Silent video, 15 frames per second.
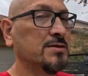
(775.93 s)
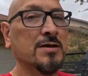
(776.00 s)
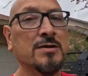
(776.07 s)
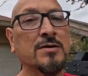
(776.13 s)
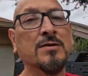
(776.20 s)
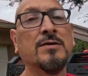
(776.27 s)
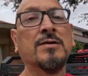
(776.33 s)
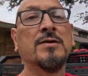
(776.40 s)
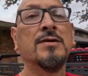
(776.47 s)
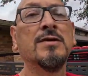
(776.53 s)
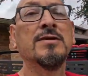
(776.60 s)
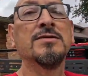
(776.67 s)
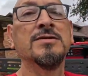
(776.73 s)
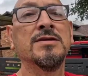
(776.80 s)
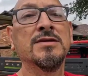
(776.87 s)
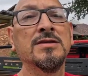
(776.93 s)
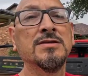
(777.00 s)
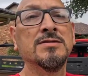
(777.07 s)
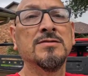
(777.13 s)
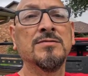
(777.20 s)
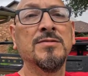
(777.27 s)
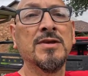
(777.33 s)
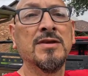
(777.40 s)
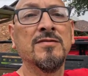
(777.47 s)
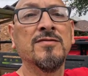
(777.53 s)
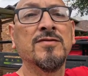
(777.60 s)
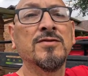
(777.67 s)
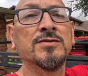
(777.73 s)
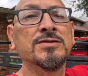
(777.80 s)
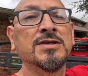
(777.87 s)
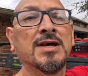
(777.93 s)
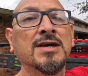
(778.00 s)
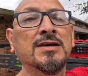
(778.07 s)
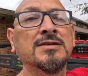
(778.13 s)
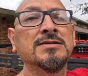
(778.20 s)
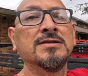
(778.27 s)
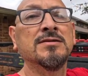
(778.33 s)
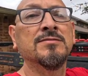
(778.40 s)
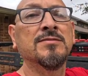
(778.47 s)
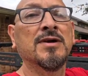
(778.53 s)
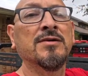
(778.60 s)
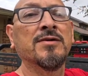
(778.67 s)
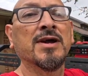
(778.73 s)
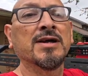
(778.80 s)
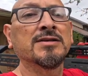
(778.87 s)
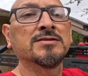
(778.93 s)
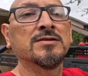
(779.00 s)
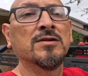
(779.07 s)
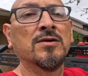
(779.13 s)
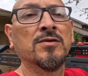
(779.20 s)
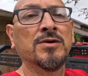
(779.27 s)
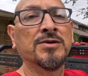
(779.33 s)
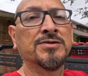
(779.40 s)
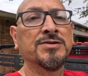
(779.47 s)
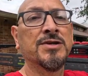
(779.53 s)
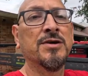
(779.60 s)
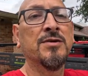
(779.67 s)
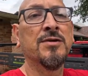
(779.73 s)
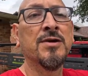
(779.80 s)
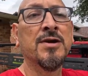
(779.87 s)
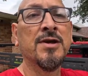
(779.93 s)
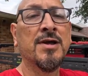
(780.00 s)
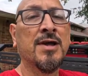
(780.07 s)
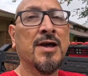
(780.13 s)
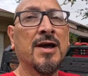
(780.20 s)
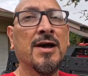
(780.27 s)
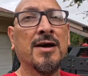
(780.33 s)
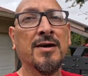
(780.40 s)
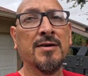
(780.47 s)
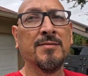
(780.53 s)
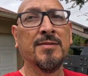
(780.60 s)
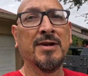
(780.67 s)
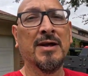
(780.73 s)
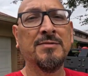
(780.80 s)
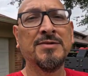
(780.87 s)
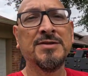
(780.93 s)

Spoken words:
So see, this would be full size and my rack's lower, so and I'm